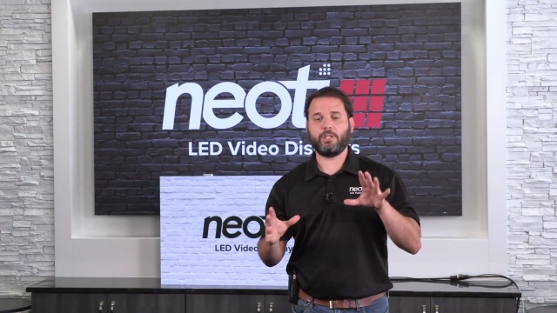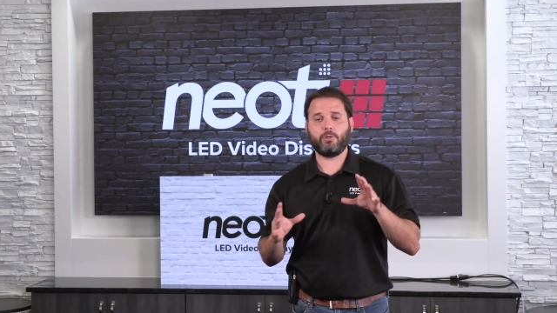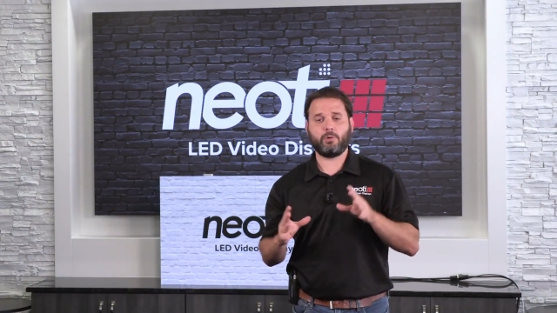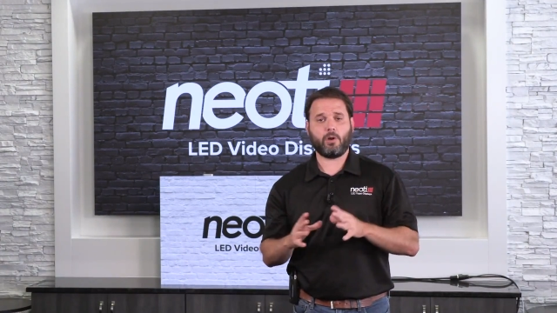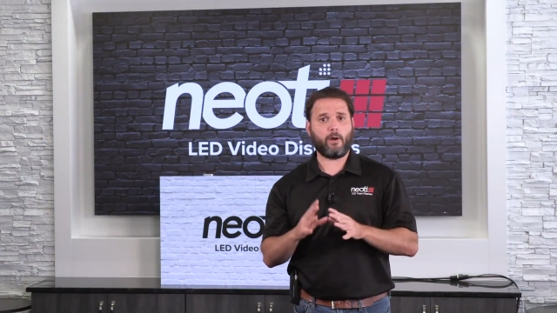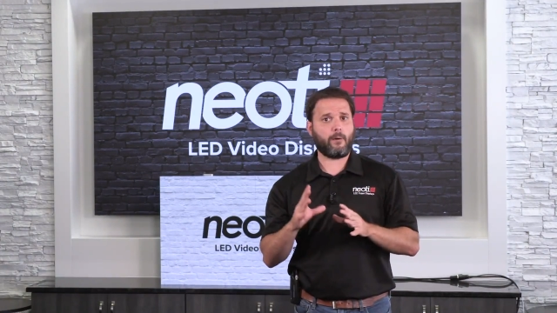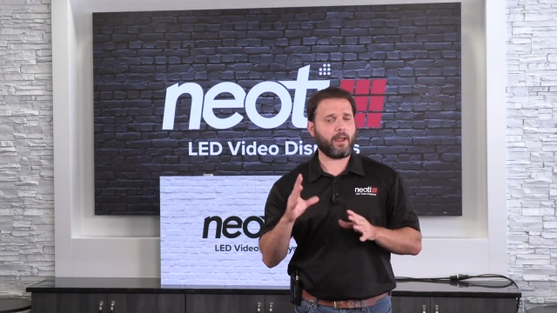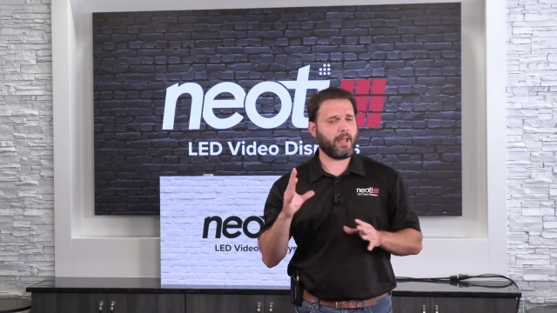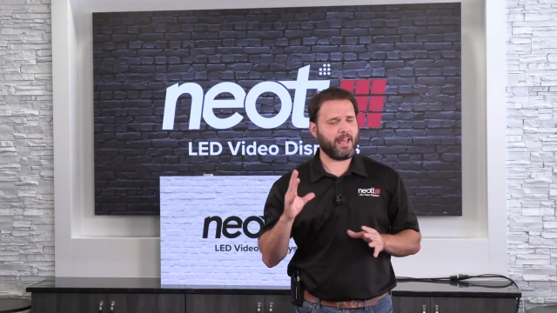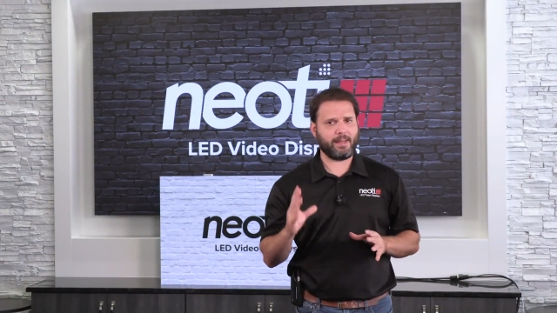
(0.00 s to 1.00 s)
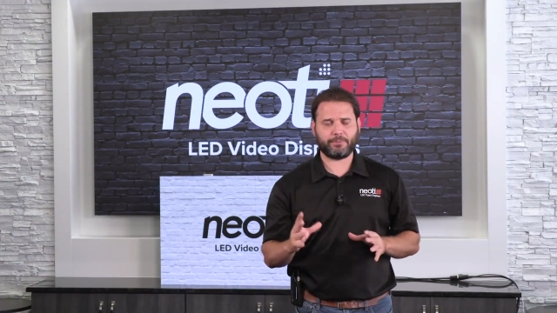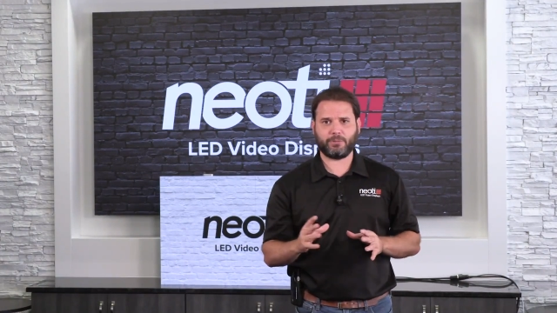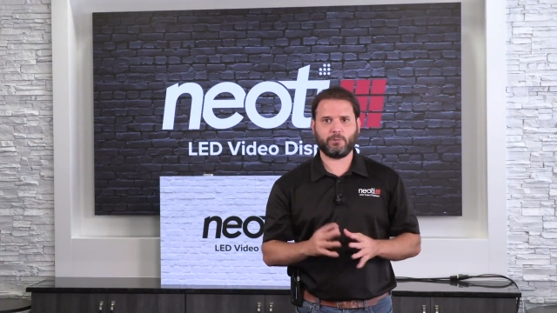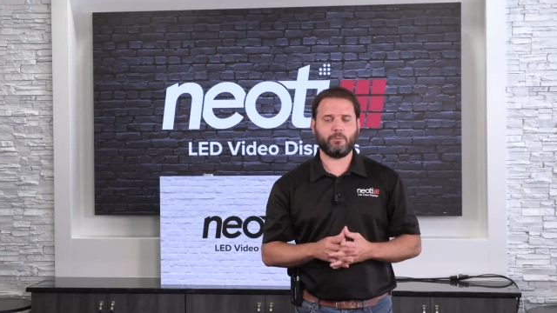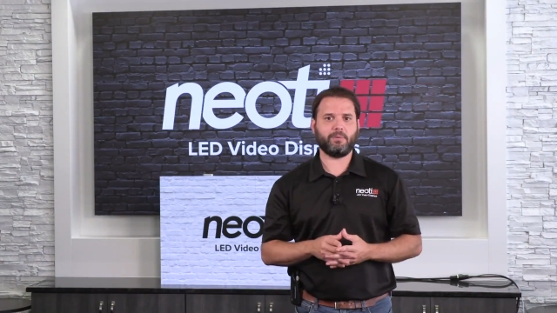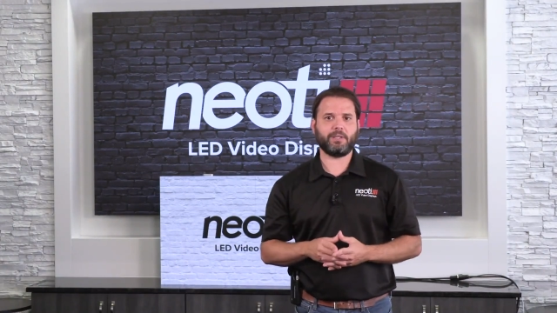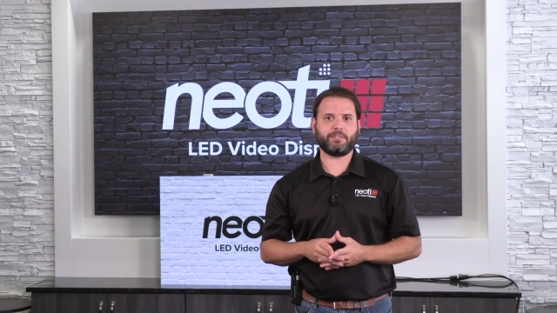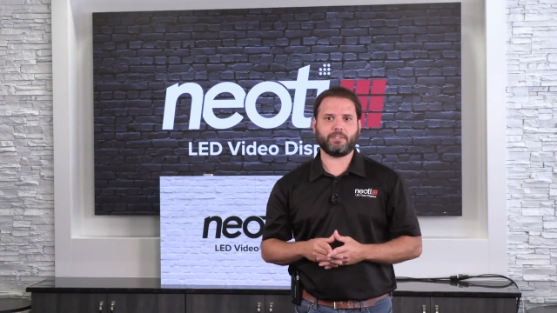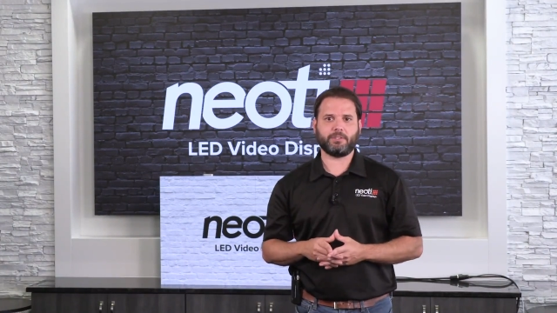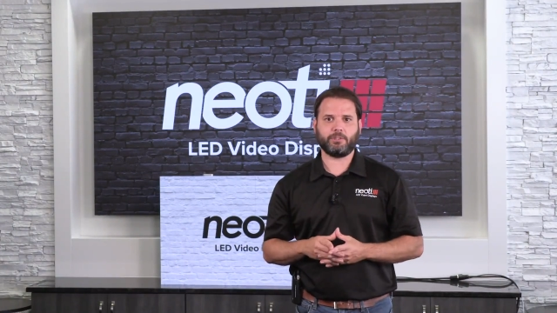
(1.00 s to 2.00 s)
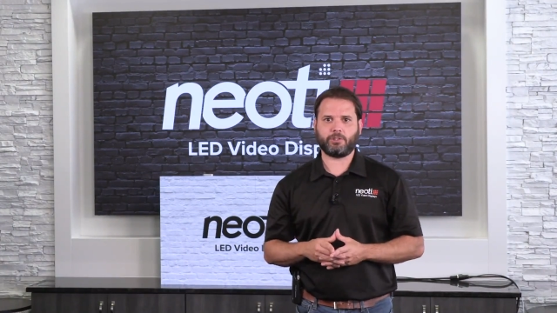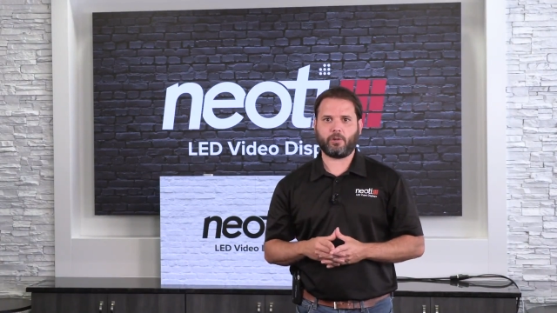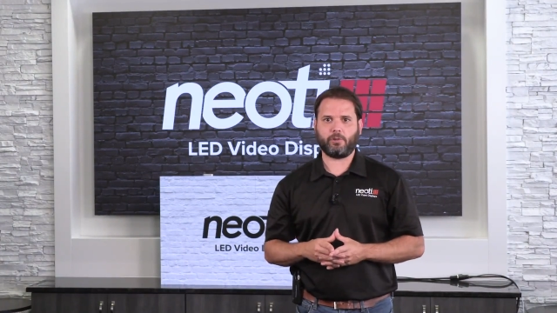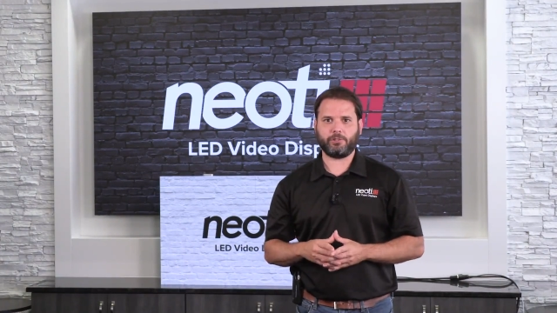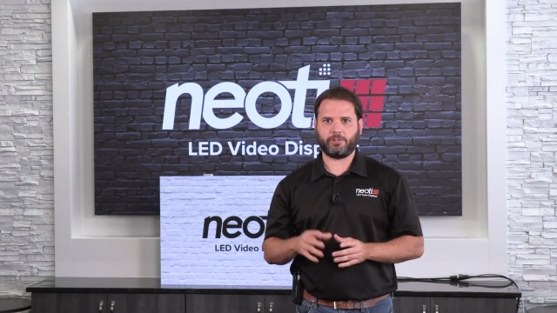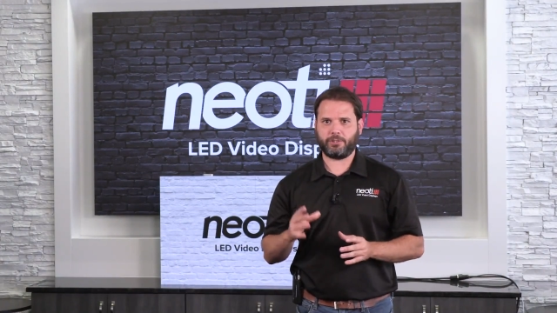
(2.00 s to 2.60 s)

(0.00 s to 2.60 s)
do our absolute best as installers